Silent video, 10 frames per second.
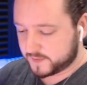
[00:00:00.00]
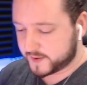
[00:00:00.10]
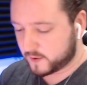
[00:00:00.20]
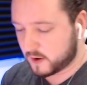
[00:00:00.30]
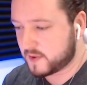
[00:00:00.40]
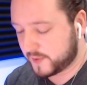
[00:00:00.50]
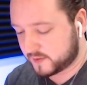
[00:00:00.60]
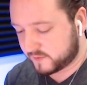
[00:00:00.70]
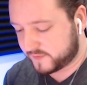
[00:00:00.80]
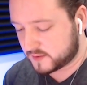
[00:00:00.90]
That hurt me right
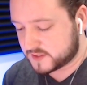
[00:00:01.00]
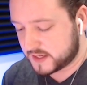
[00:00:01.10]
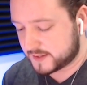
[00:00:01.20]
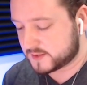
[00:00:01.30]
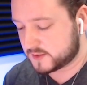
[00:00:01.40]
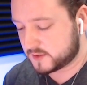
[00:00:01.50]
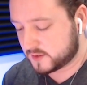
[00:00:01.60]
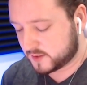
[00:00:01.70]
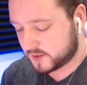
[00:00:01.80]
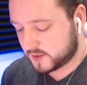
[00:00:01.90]
in the feels, guys.
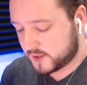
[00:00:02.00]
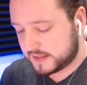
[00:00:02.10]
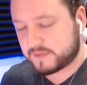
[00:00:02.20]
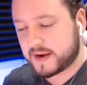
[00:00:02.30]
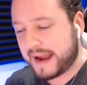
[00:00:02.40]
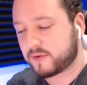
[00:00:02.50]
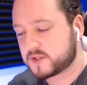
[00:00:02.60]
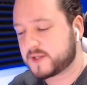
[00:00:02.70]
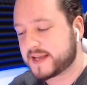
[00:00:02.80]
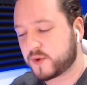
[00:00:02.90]
Do you ever have
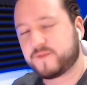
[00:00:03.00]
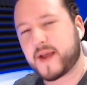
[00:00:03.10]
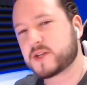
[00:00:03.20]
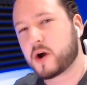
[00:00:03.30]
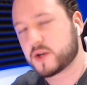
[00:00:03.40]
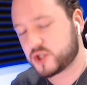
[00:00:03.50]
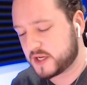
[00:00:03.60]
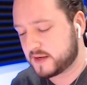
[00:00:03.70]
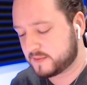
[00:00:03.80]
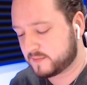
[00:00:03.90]
those days where you face
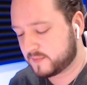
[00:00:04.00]
RG